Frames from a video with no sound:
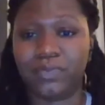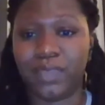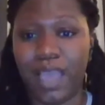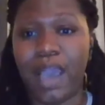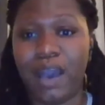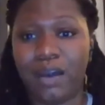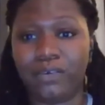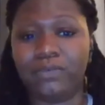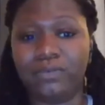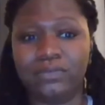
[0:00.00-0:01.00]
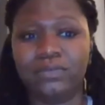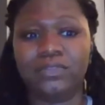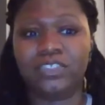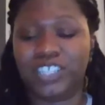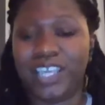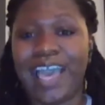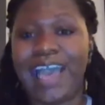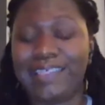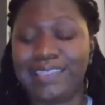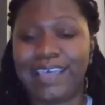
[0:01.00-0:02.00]
how she
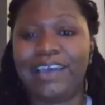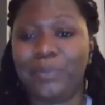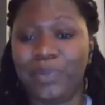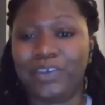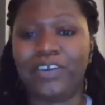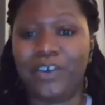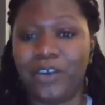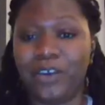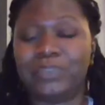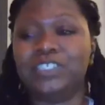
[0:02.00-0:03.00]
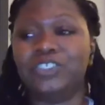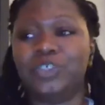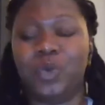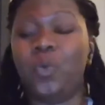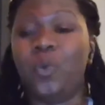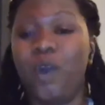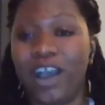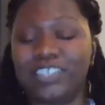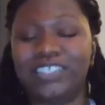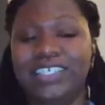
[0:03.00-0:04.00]
had that up under her arms and she would
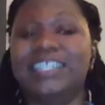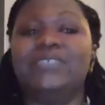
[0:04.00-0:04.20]
wash and